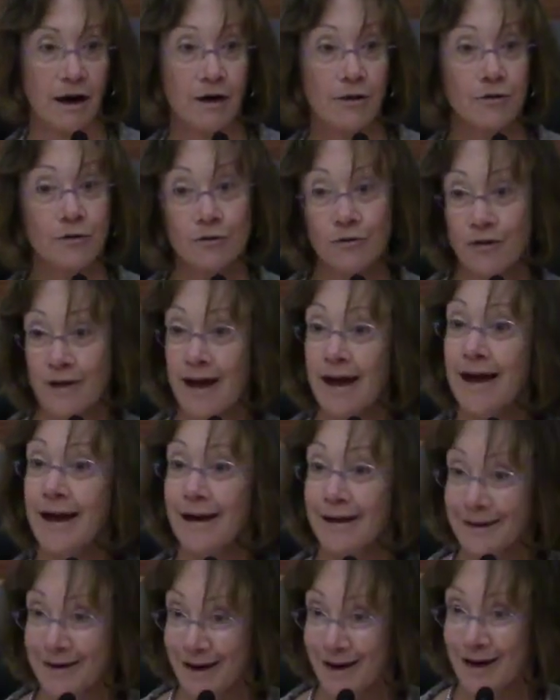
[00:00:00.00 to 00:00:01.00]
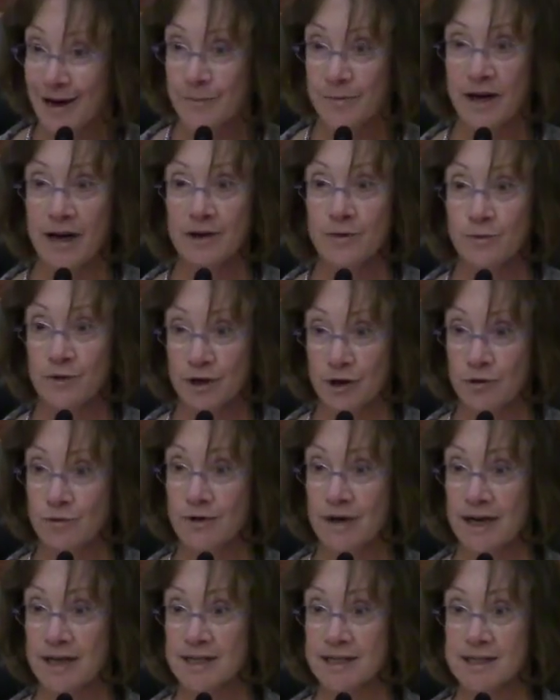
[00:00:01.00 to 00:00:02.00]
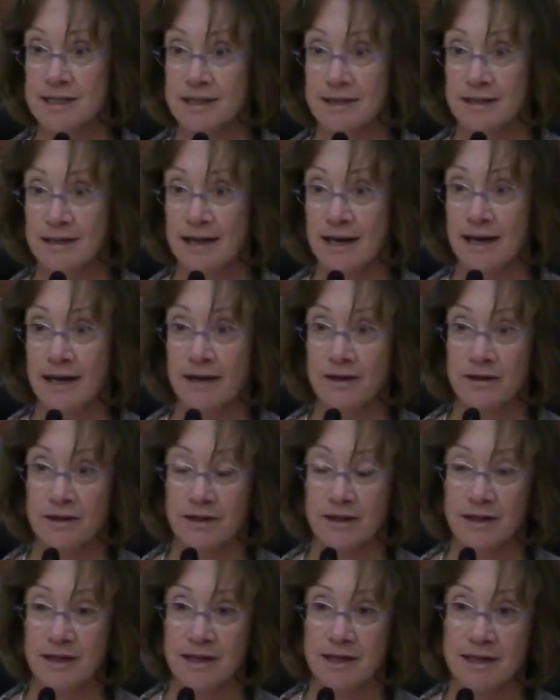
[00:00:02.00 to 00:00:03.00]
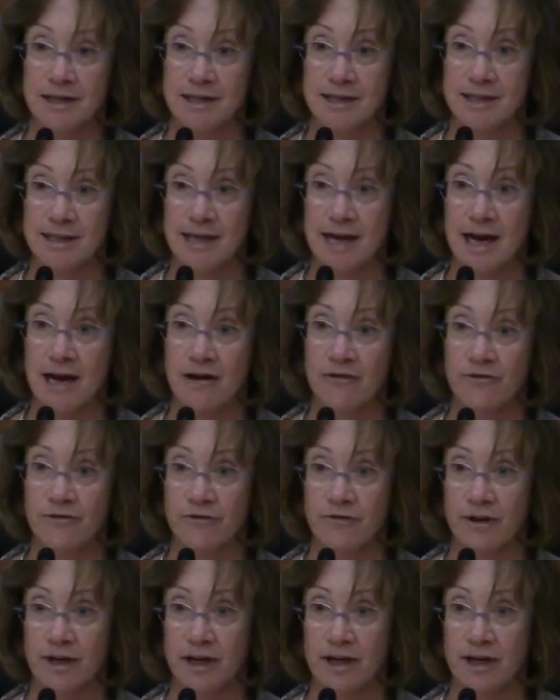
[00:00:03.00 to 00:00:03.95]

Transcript: Other than I might request that the staff